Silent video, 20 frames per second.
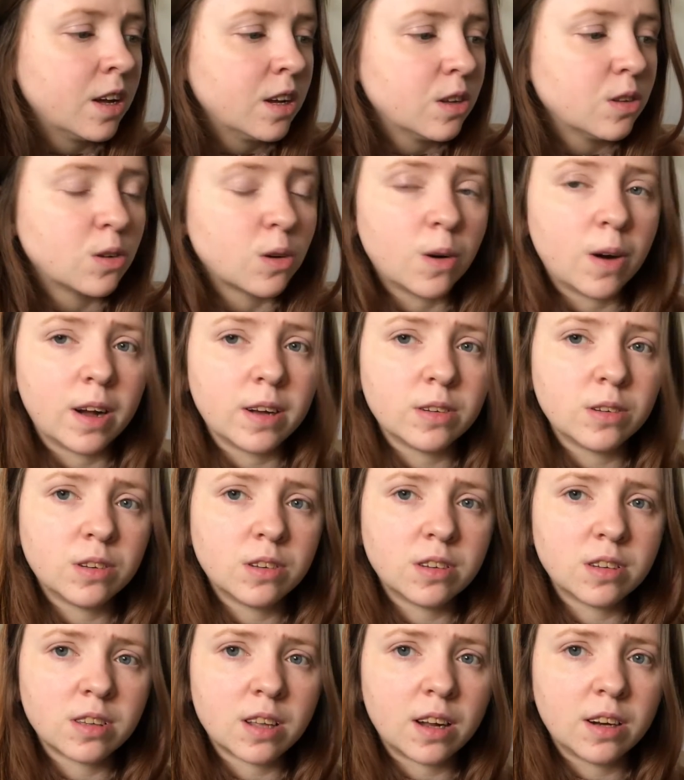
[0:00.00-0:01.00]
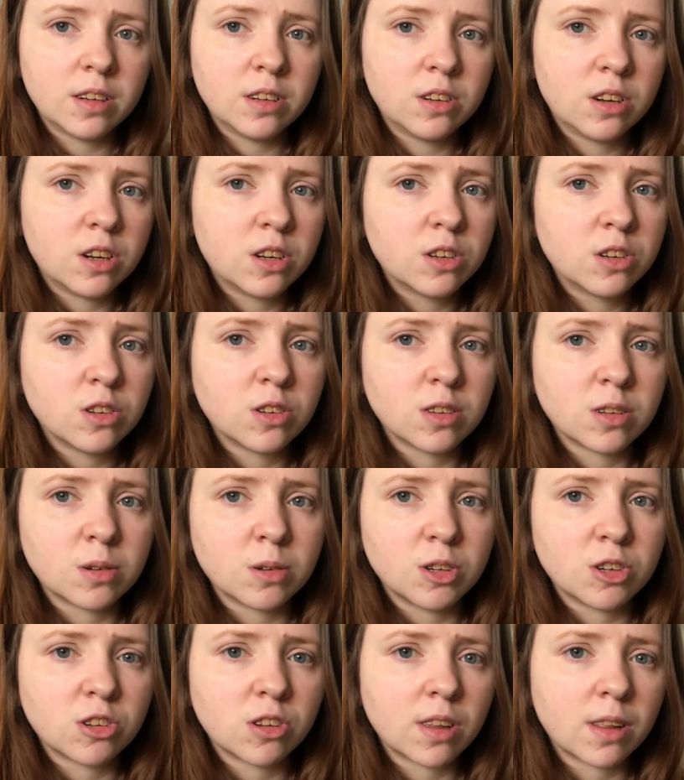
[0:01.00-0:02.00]
So I decided to
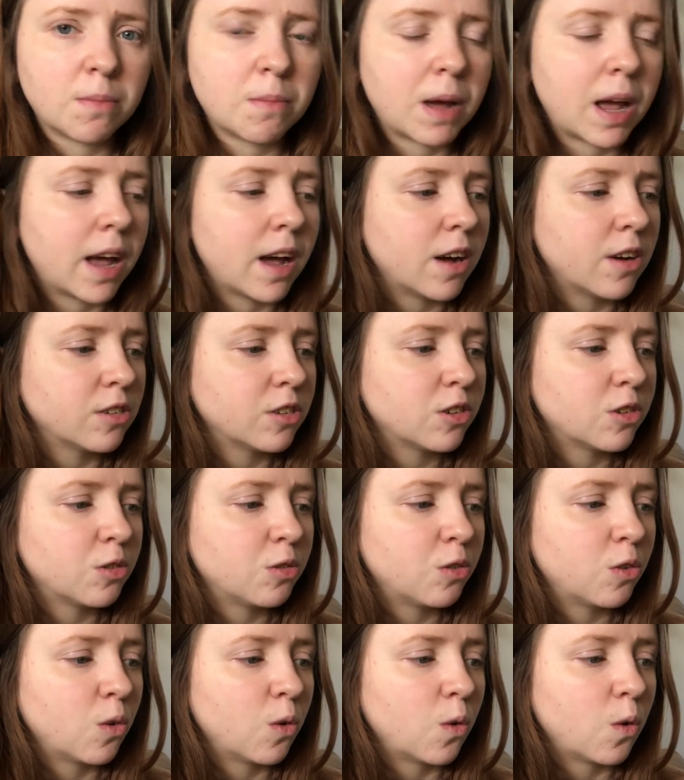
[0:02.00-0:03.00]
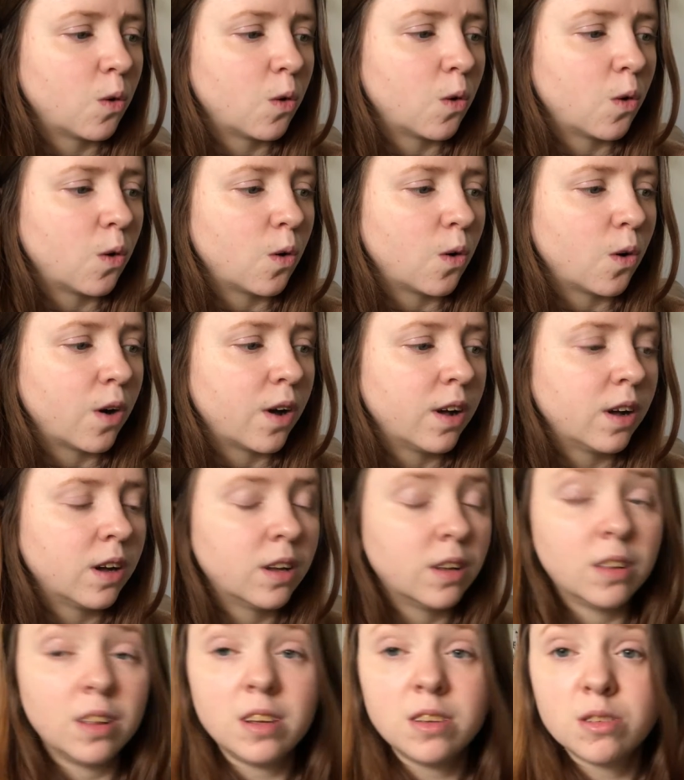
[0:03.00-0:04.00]
switch them out for
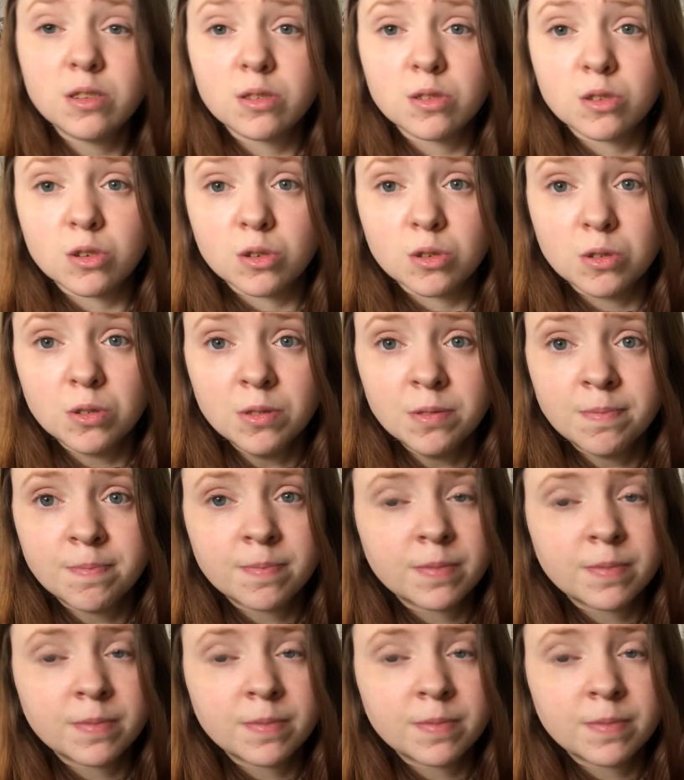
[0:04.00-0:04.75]
these two.